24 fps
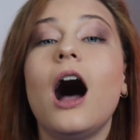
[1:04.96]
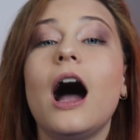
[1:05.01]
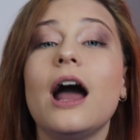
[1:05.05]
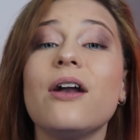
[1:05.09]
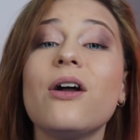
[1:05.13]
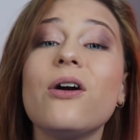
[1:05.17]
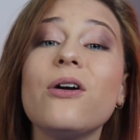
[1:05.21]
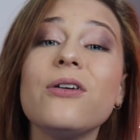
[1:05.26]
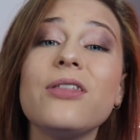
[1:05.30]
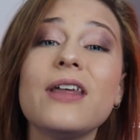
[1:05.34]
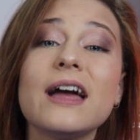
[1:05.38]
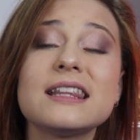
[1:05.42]
I
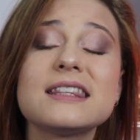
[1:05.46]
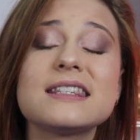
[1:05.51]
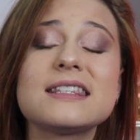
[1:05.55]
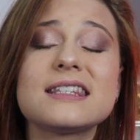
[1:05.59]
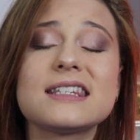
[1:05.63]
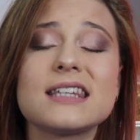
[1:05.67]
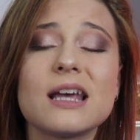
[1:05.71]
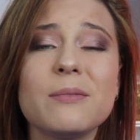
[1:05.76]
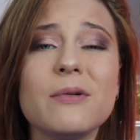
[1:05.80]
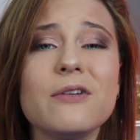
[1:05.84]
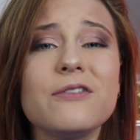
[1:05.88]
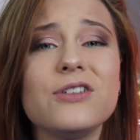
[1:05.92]
know that
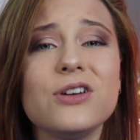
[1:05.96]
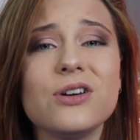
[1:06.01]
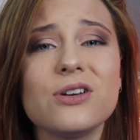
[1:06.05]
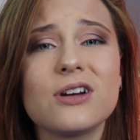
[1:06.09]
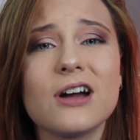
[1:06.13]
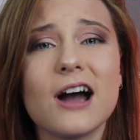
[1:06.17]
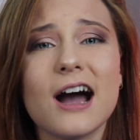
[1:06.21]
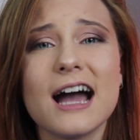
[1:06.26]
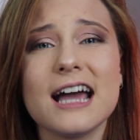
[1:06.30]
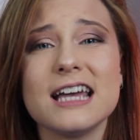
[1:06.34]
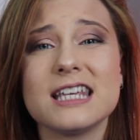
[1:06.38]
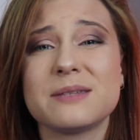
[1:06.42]
some of you
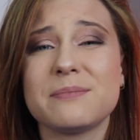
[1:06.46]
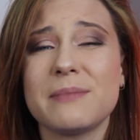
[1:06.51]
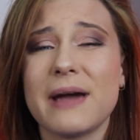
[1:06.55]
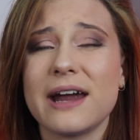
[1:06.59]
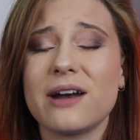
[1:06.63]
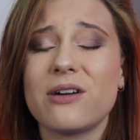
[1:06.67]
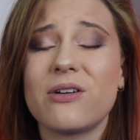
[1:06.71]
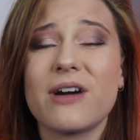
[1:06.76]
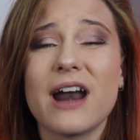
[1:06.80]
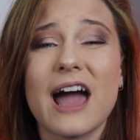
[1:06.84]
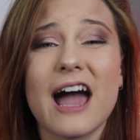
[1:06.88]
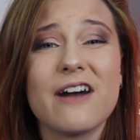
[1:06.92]
guys
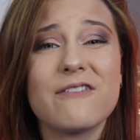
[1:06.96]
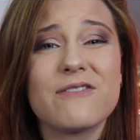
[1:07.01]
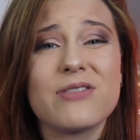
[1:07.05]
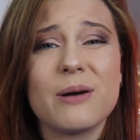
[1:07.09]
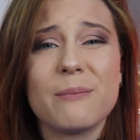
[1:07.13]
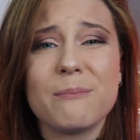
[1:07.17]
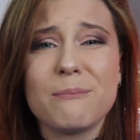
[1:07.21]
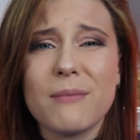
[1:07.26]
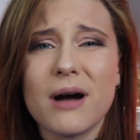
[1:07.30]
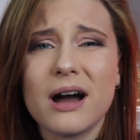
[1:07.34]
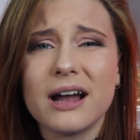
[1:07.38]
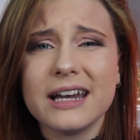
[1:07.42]
may not have the
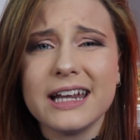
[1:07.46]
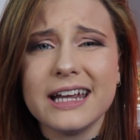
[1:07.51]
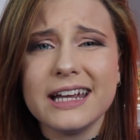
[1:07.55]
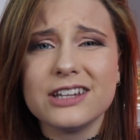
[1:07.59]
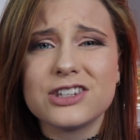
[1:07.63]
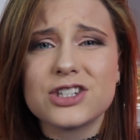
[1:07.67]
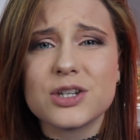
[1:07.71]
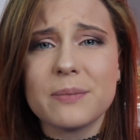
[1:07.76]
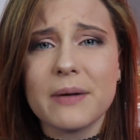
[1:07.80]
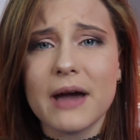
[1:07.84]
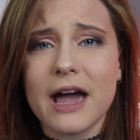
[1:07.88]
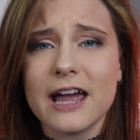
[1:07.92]
money
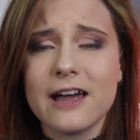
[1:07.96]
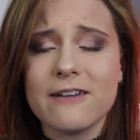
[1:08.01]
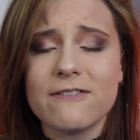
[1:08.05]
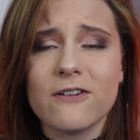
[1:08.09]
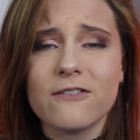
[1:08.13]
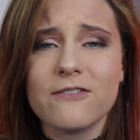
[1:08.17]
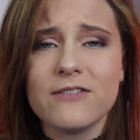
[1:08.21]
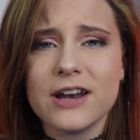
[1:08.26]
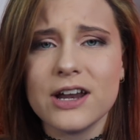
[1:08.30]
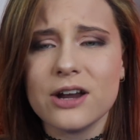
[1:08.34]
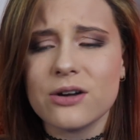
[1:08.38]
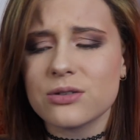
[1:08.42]
to pay
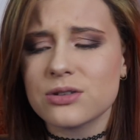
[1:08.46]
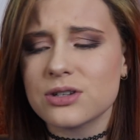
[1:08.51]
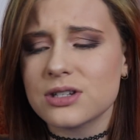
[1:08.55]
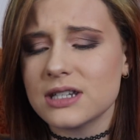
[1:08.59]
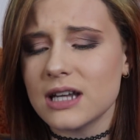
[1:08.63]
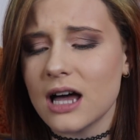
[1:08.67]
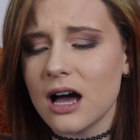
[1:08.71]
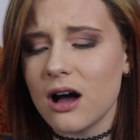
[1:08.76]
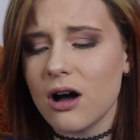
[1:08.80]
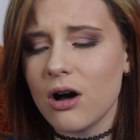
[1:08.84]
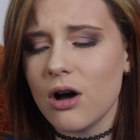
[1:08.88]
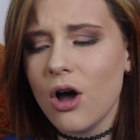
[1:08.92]
for
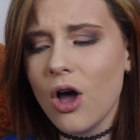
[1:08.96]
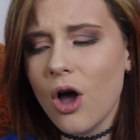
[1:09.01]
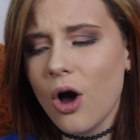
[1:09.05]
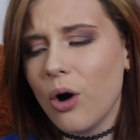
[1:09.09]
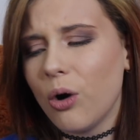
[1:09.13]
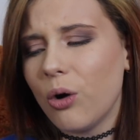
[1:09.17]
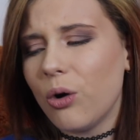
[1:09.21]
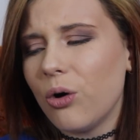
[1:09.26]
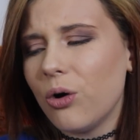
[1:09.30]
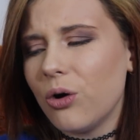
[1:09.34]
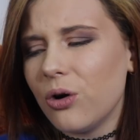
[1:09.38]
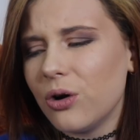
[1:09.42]
VideoStar,
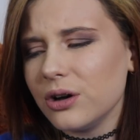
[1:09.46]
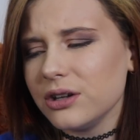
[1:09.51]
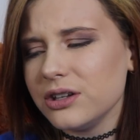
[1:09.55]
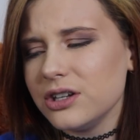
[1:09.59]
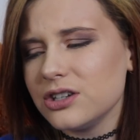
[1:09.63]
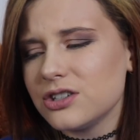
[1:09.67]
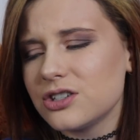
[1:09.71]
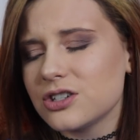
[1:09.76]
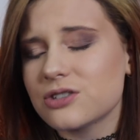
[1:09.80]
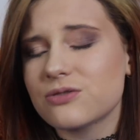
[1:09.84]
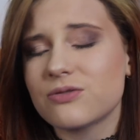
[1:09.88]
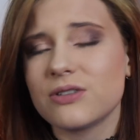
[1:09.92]
or
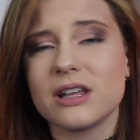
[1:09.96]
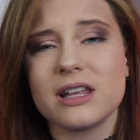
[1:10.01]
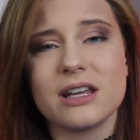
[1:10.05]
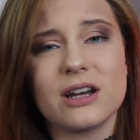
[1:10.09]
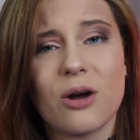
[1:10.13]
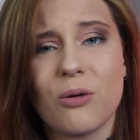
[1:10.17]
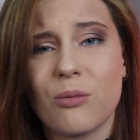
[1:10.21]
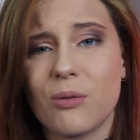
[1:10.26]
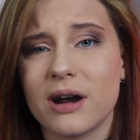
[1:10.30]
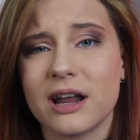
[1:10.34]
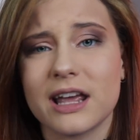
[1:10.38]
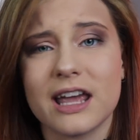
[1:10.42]
you just really
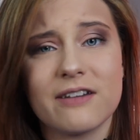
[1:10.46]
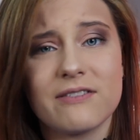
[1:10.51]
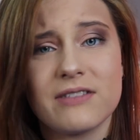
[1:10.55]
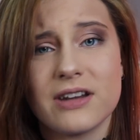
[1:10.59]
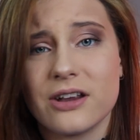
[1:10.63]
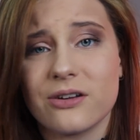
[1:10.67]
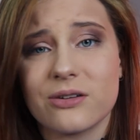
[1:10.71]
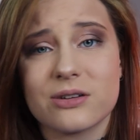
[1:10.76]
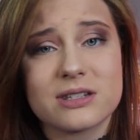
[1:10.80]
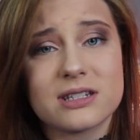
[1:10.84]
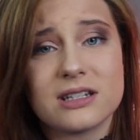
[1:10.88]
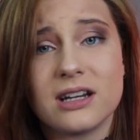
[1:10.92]
don't want to get
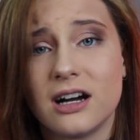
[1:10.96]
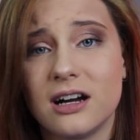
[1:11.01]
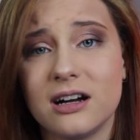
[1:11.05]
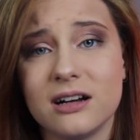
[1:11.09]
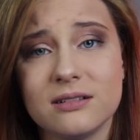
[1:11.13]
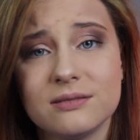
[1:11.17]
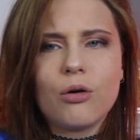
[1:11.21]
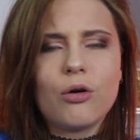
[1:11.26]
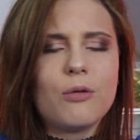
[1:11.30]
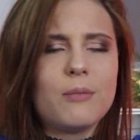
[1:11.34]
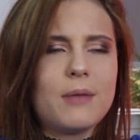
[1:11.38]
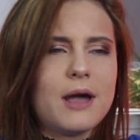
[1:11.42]

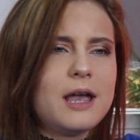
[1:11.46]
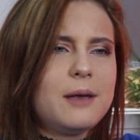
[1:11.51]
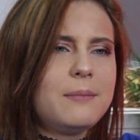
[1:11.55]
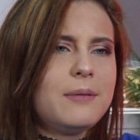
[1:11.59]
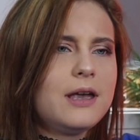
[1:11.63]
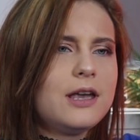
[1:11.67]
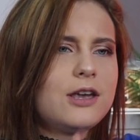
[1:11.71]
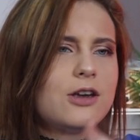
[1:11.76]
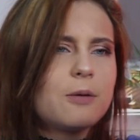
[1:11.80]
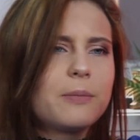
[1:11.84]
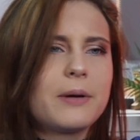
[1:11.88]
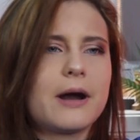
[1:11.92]
VideoStar, or maybe
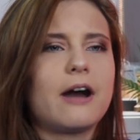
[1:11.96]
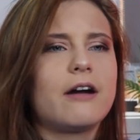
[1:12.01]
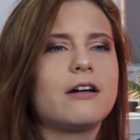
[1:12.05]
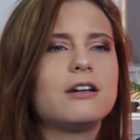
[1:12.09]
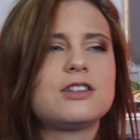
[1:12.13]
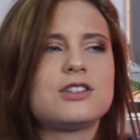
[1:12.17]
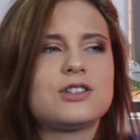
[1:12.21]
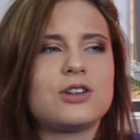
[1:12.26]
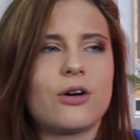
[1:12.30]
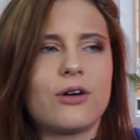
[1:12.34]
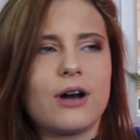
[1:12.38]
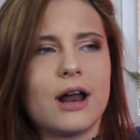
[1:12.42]
your
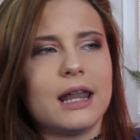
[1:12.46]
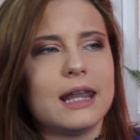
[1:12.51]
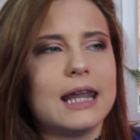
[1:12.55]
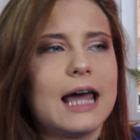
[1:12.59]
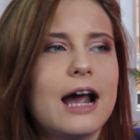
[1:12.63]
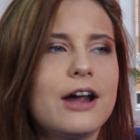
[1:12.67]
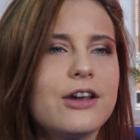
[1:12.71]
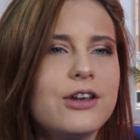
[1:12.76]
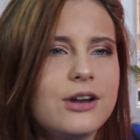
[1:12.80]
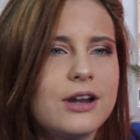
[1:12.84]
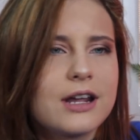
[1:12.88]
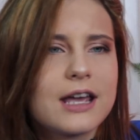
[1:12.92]
parents don't
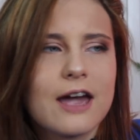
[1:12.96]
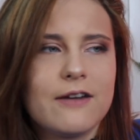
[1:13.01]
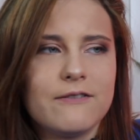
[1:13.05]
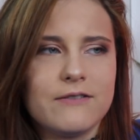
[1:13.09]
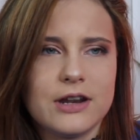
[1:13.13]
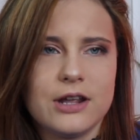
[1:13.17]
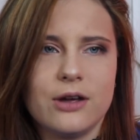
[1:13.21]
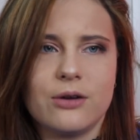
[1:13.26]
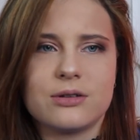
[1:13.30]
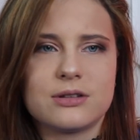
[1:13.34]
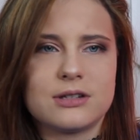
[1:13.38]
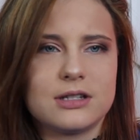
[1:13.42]
allow you to get
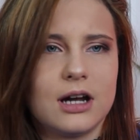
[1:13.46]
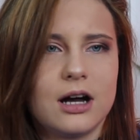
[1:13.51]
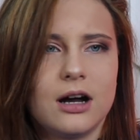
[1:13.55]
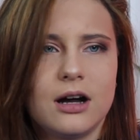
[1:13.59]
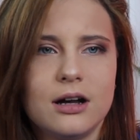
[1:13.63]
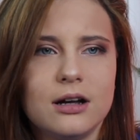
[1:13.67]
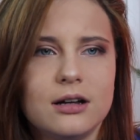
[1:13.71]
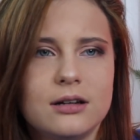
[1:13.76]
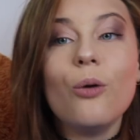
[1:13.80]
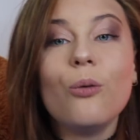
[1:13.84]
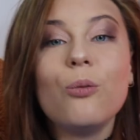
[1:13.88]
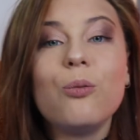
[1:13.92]

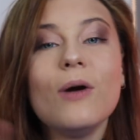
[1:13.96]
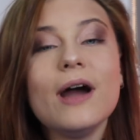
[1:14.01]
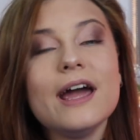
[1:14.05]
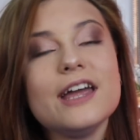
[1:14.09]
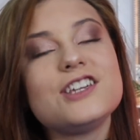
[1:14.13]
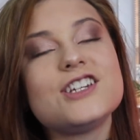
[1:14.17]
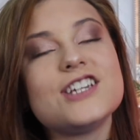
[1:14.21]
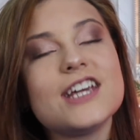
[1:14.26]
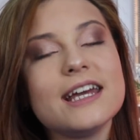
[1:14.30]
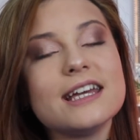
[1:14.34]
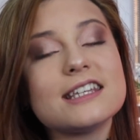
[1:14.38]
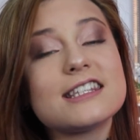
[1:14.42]
VideoStar,
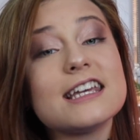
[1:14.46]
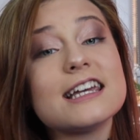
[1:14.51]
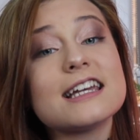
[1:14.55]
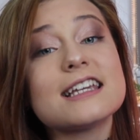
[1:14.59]
which is